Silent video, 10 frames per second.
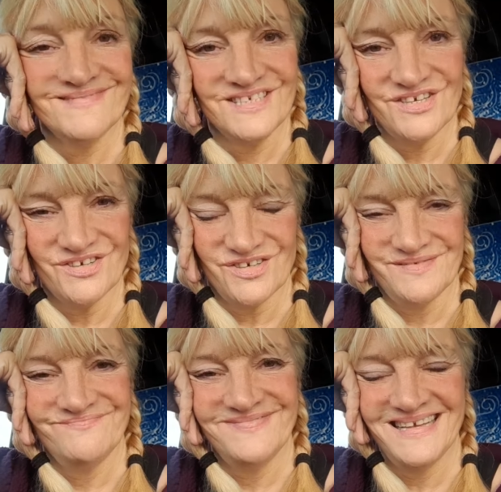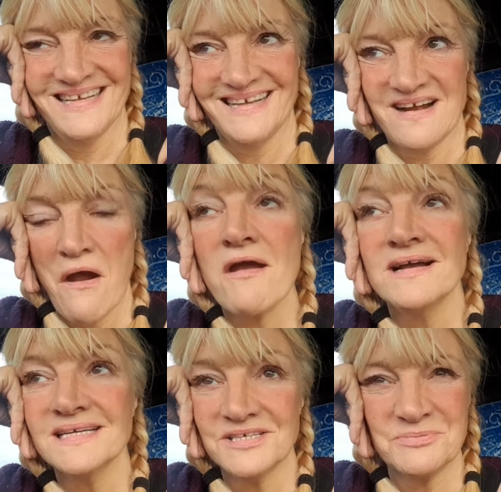So,
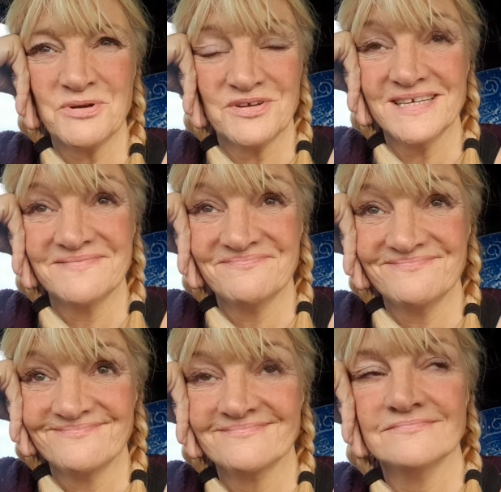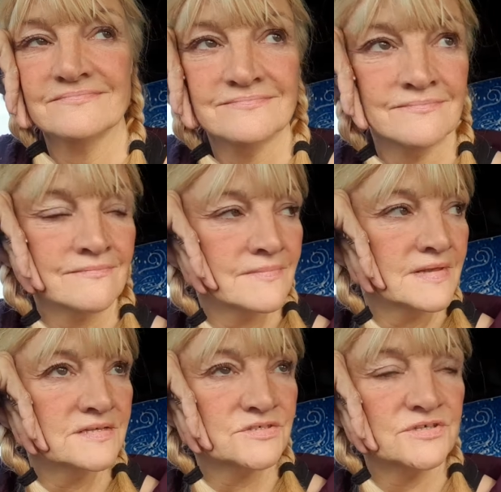good morning.
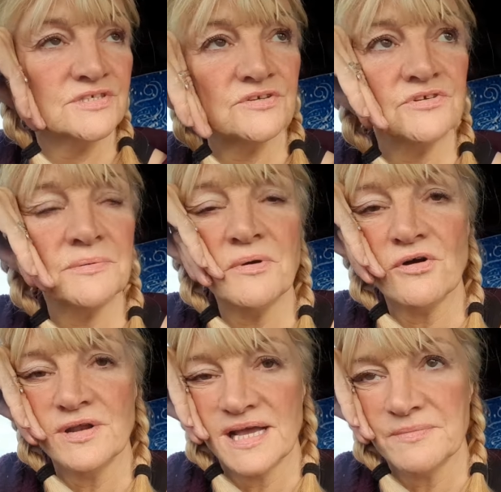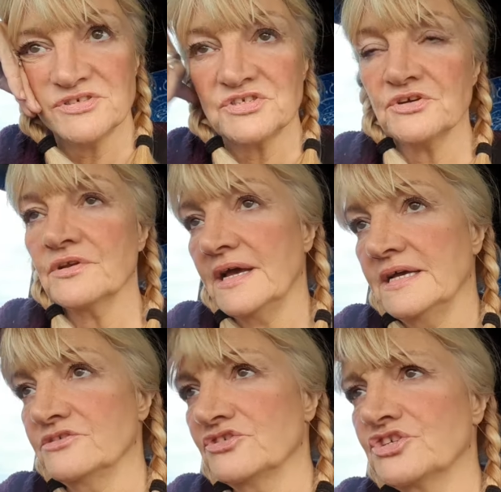So it's Sunday morning, I'm at
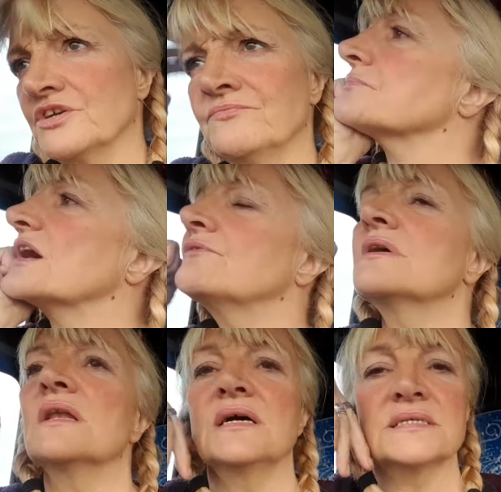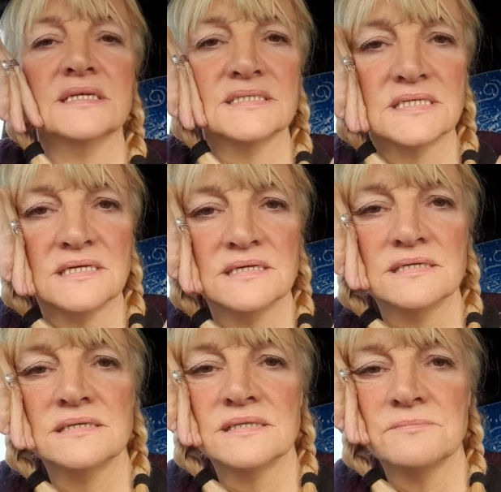Stonehenge. I realised last
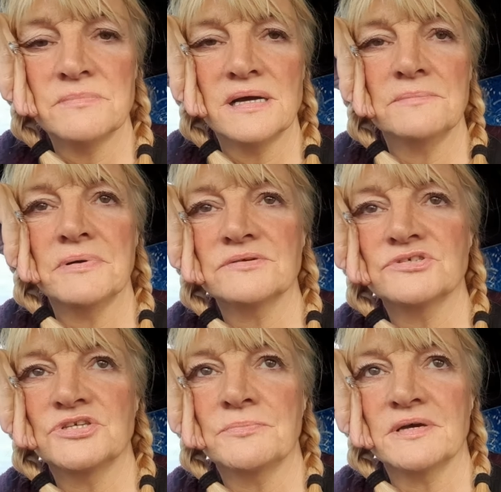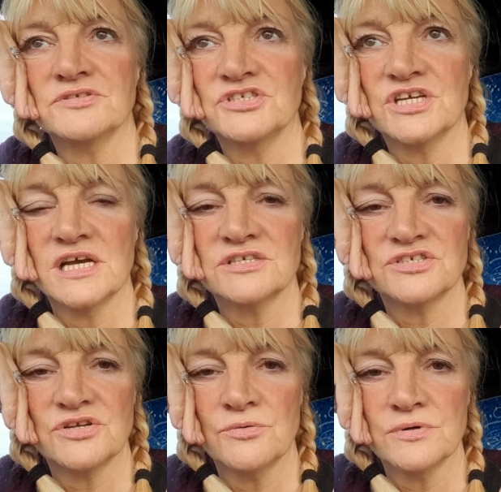night that my battery-to-battery
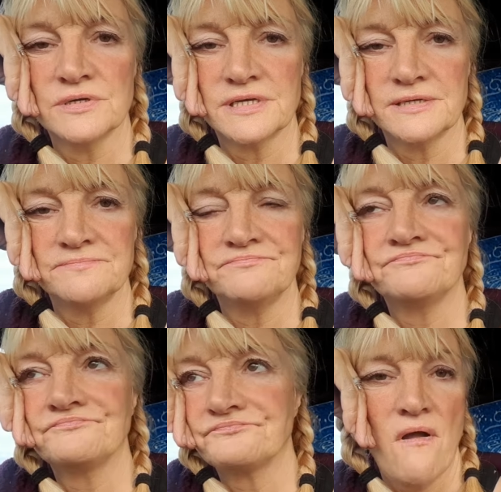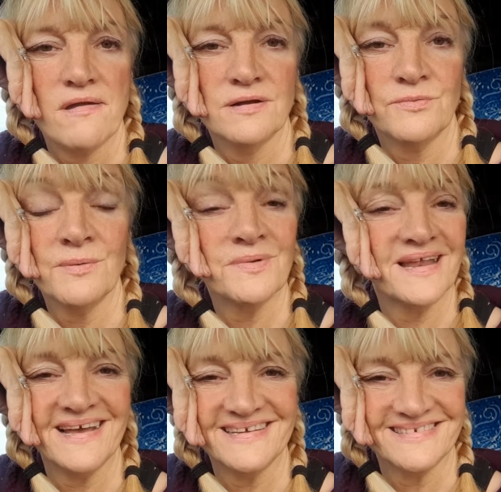charger's not working. When will
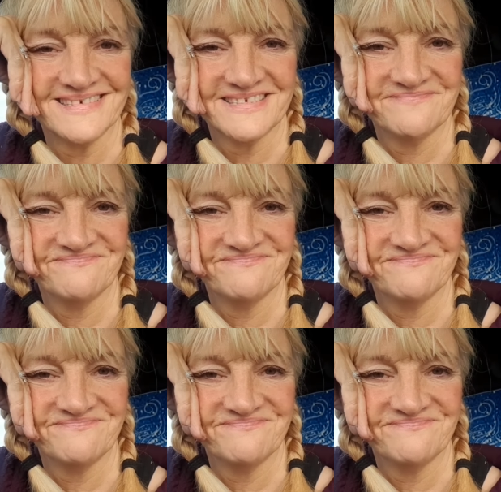it end?